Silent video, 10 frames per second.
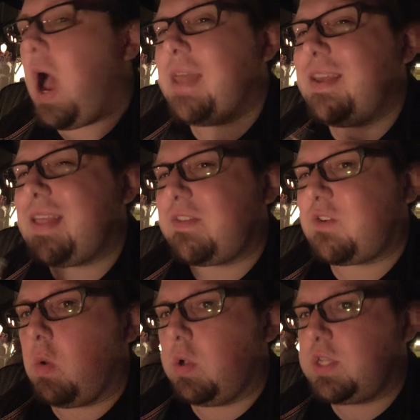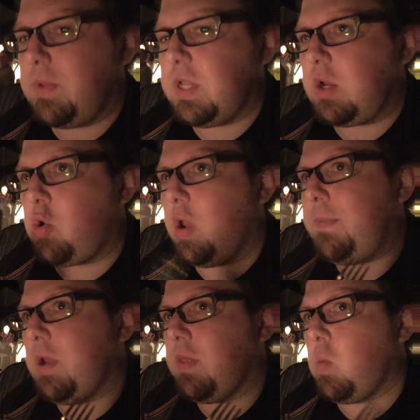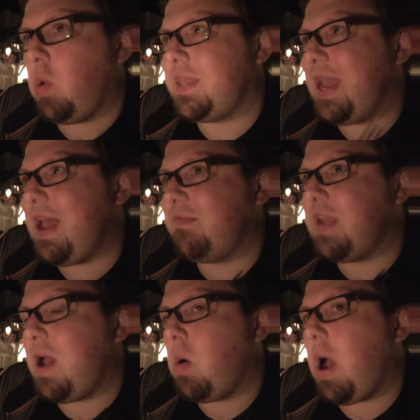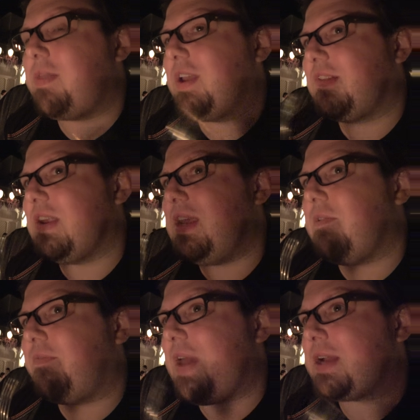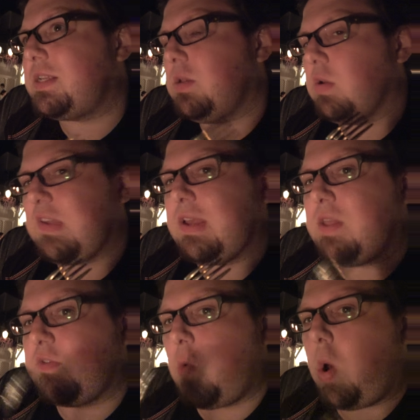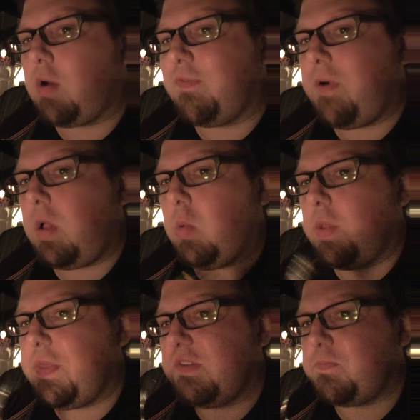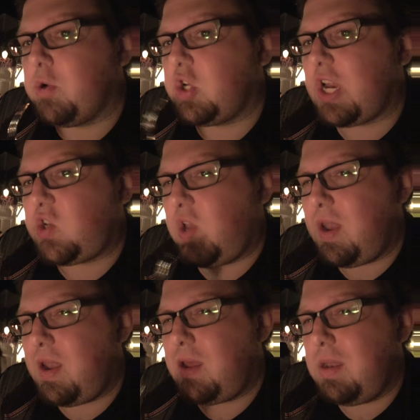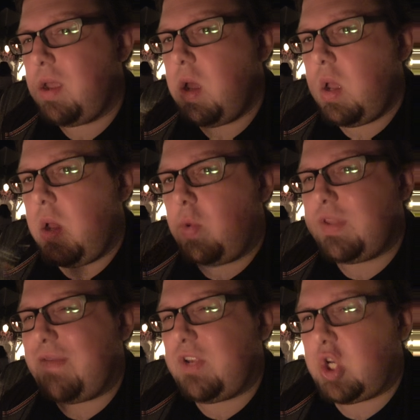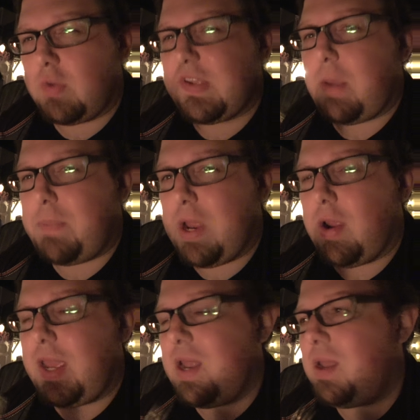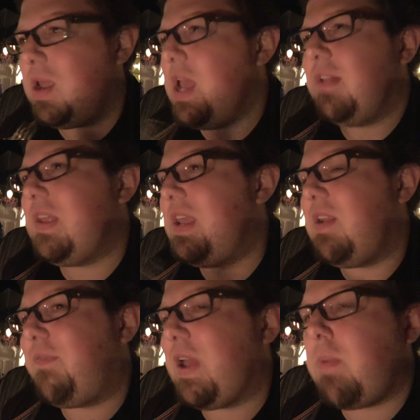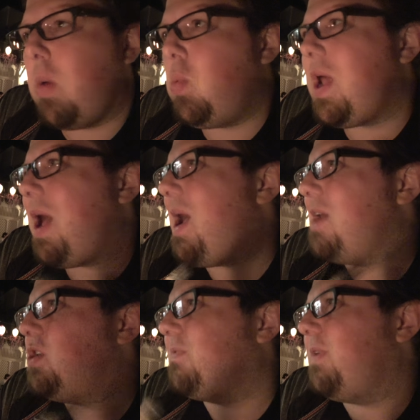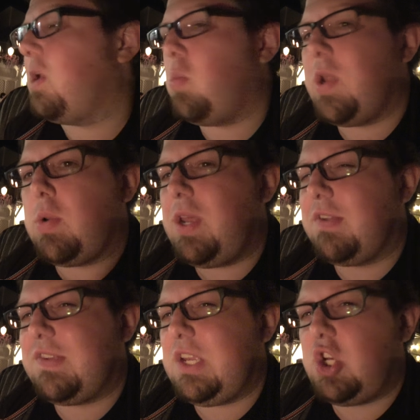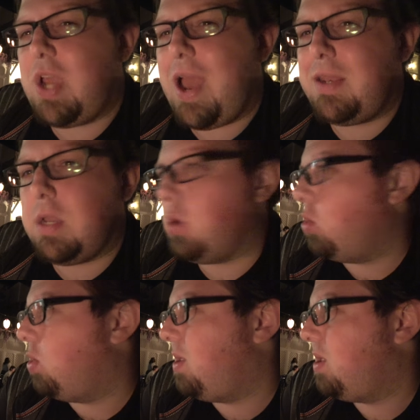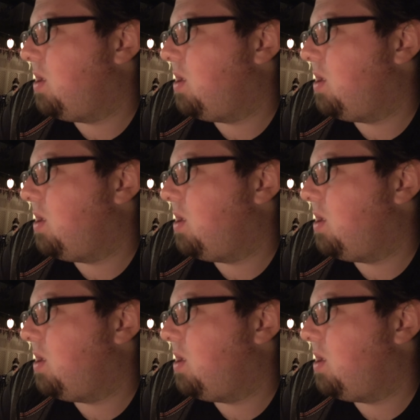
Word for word: I think that's ultimately creepier than what they have now. I think it's a neat effect. It looks like there's a waterfall with his projection in it, with Davy Jones like appearing in it. Yeah. It's a neat effect, but I just feel like we don't need a CGI dude.